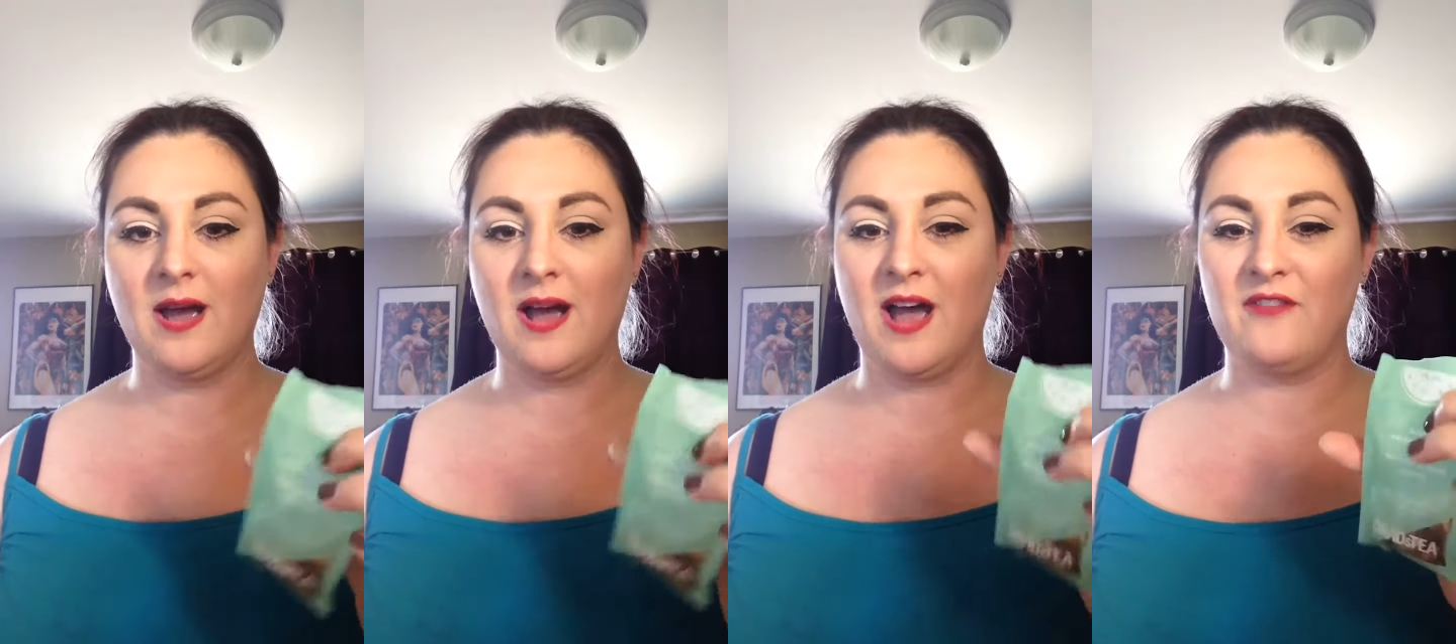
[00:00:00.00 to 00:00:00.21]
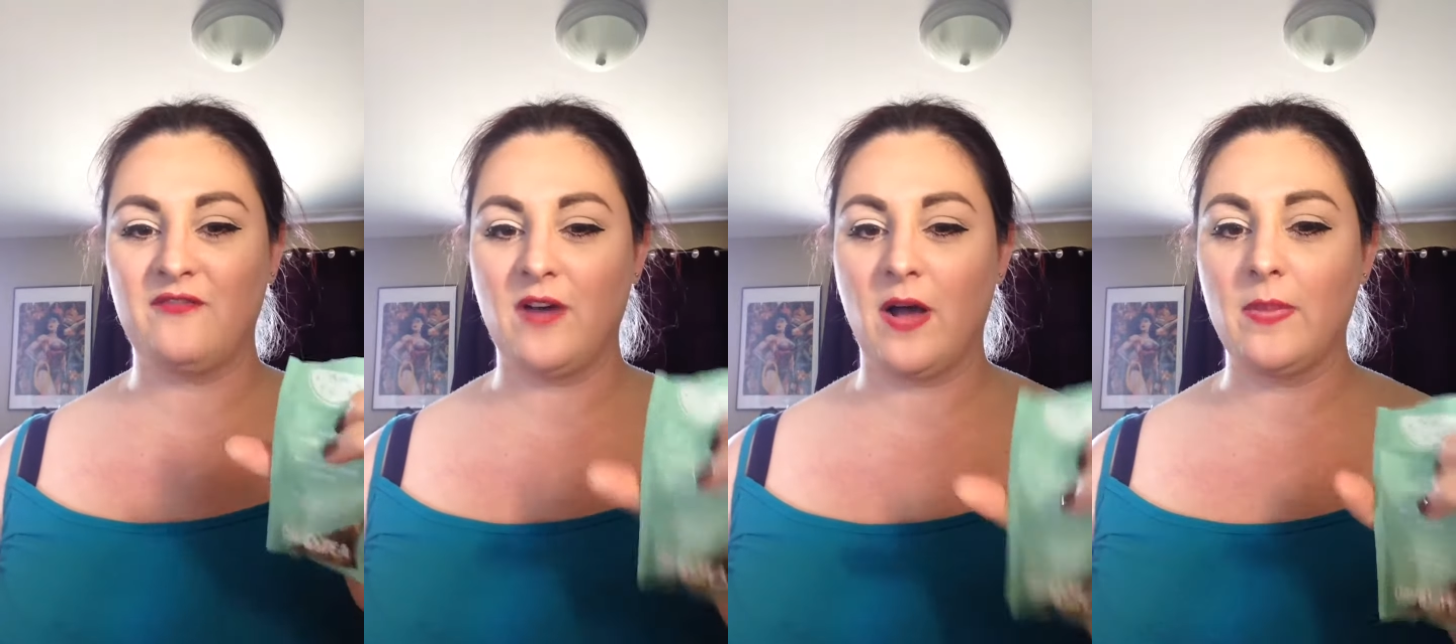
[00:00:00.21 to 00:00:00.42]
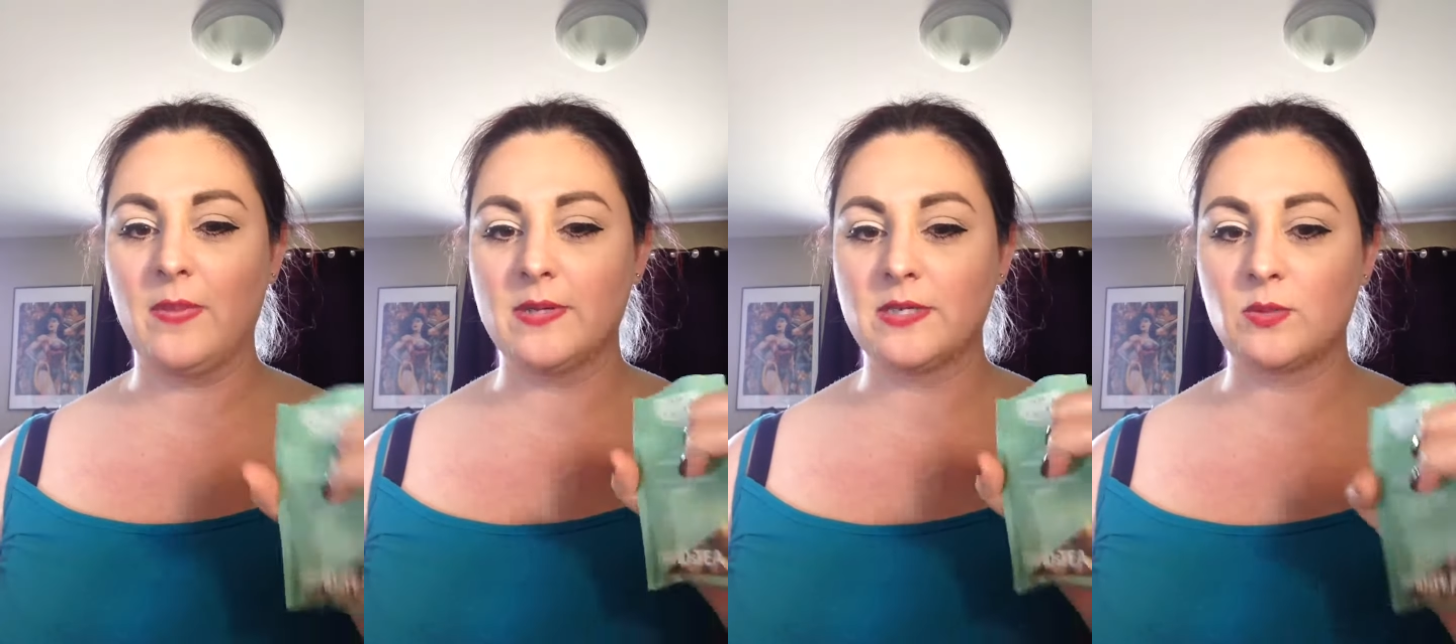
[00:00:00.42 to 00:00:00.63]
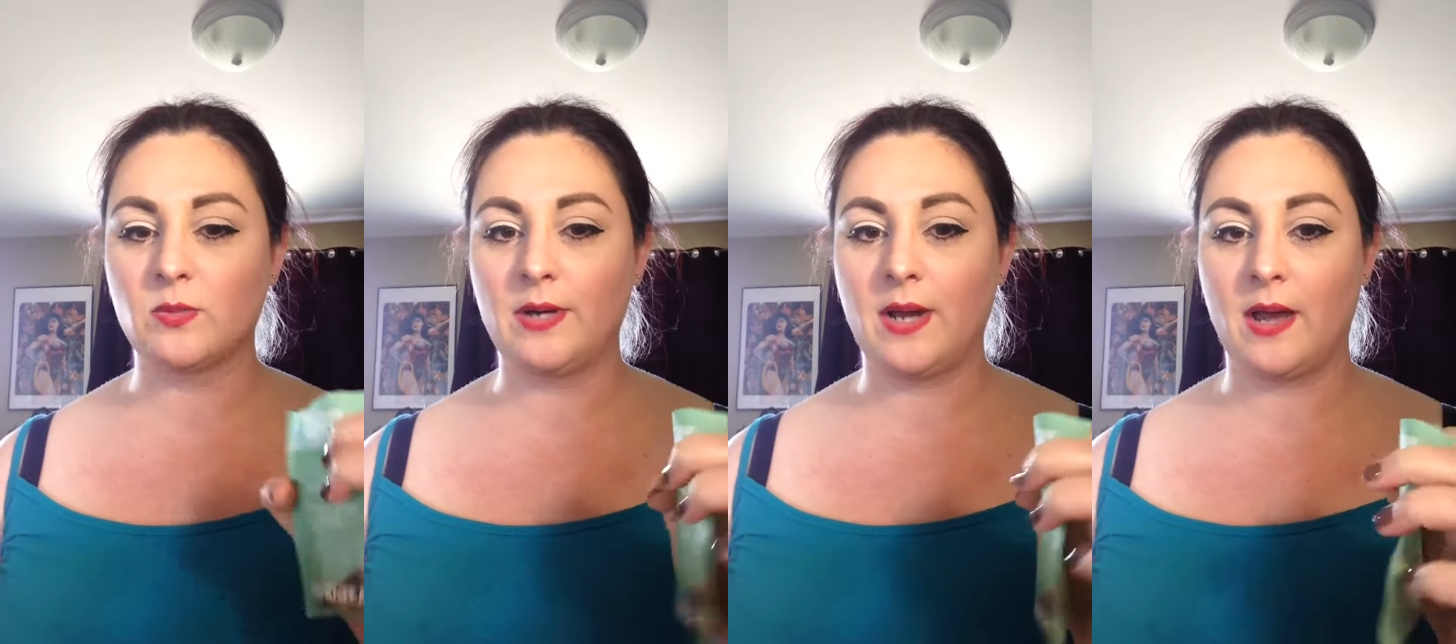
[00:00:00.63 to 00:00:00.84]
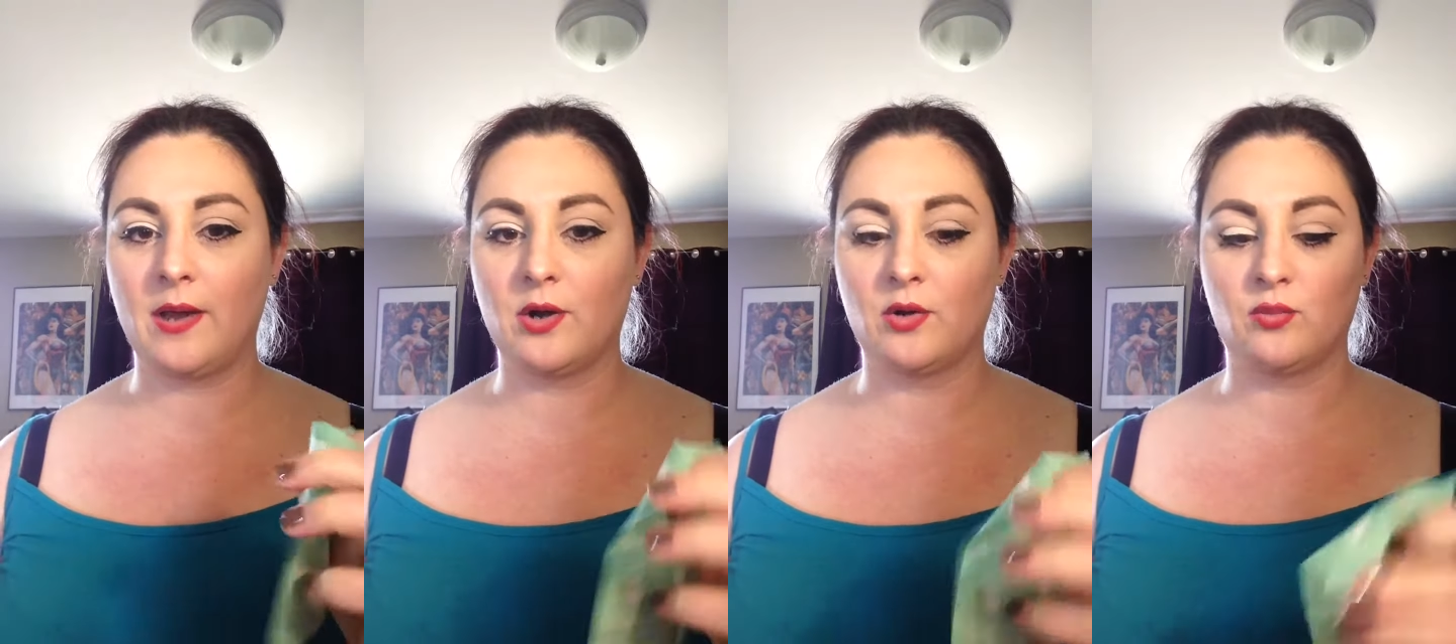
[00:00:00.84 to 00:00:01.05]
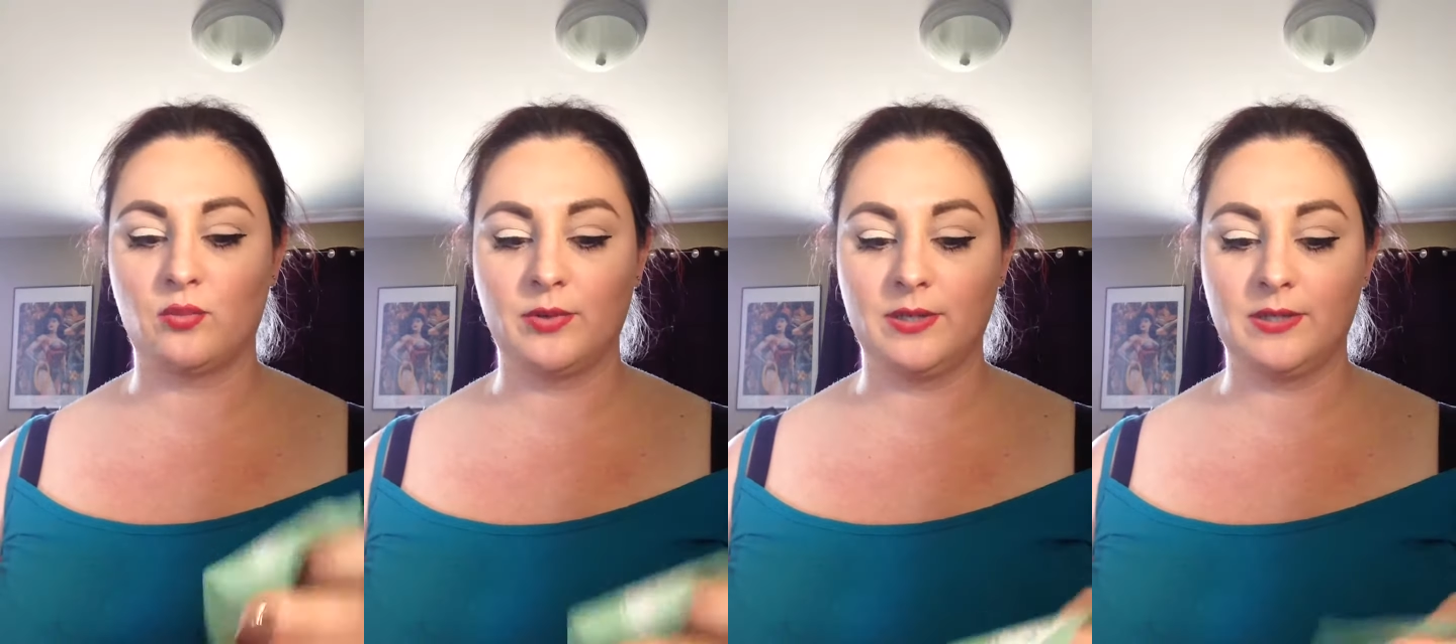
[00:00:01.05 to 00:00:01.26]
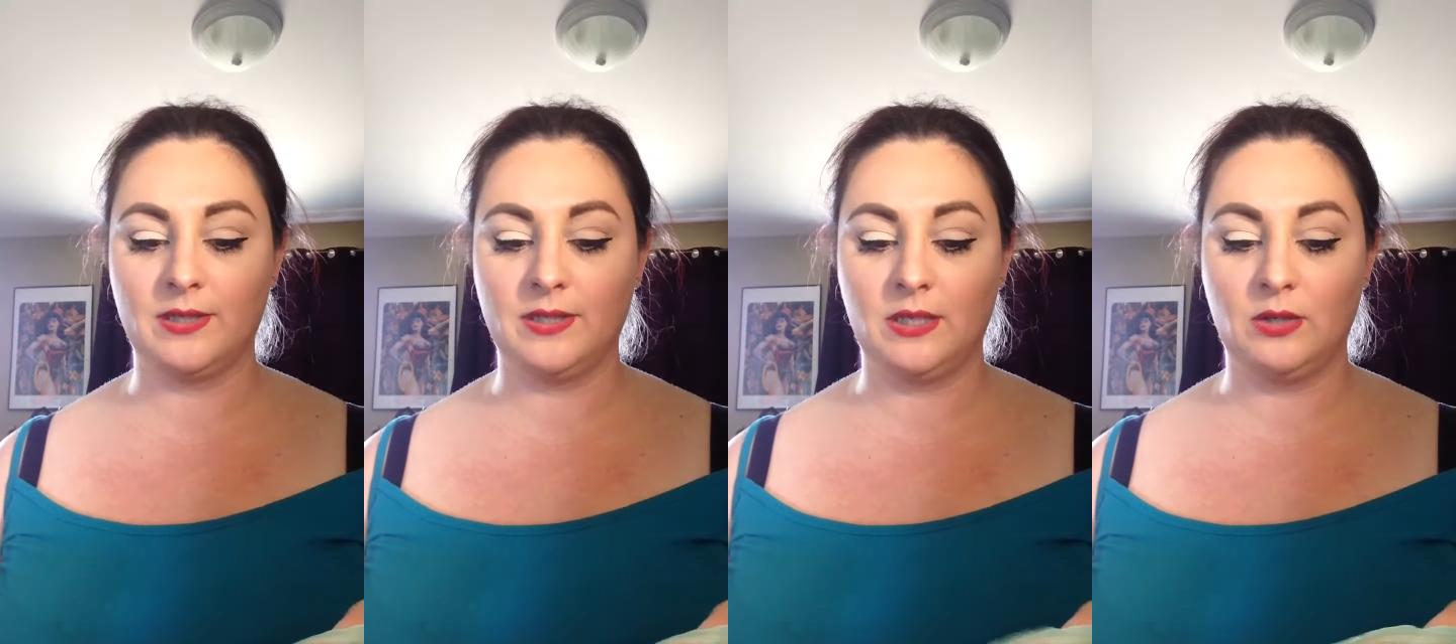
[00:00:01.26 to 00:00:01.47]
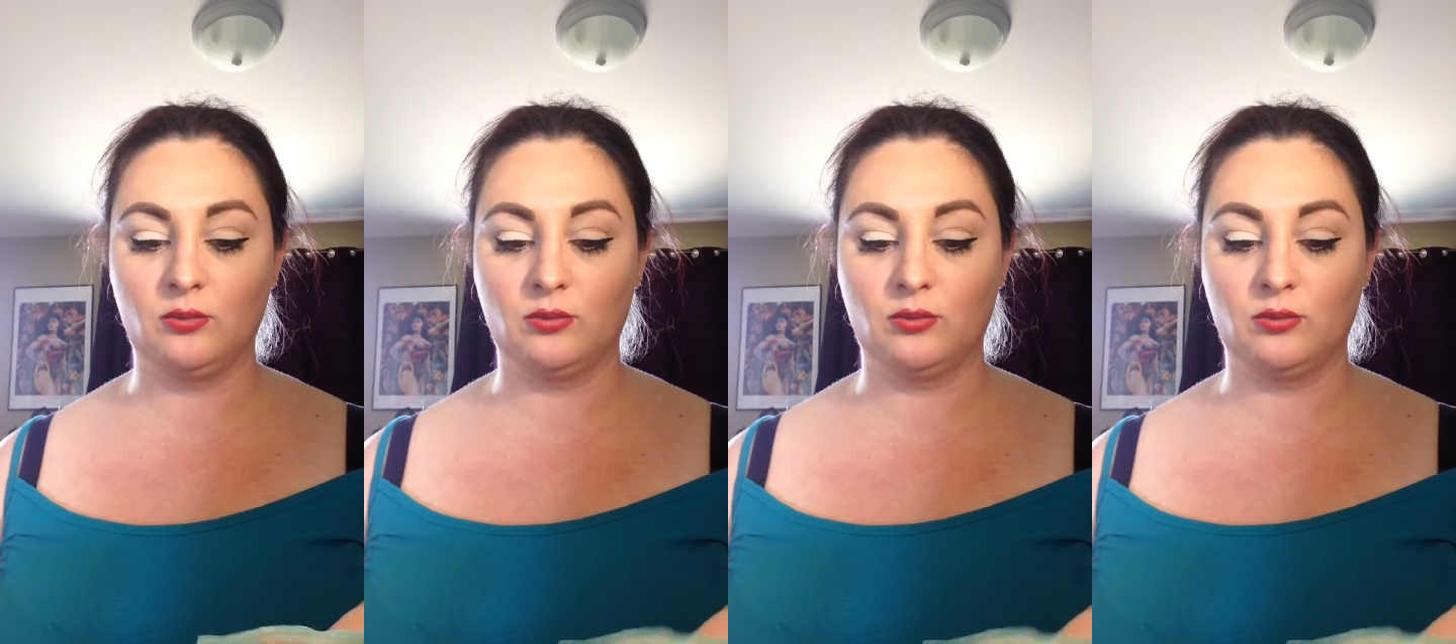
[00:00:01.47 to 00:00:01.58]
I found this one had a really,